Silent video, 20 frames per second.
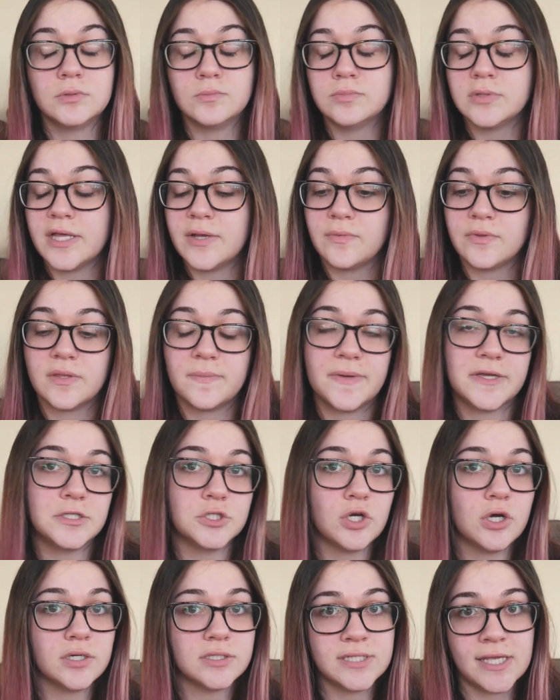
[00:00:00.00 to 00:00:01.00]
playing with the big
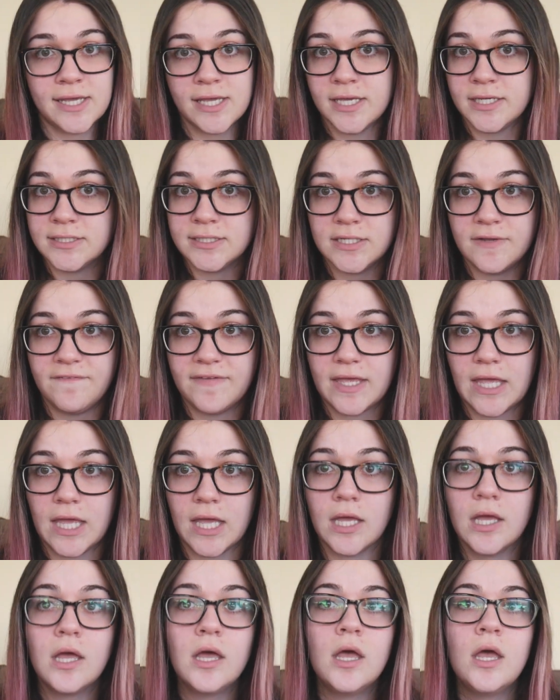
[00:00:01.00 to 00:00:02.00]
dogs, aka Stephen
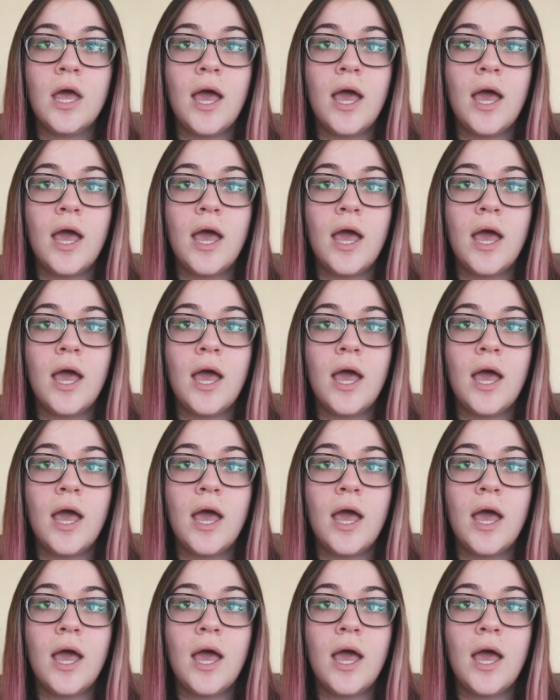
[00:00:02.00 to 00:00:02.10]
King.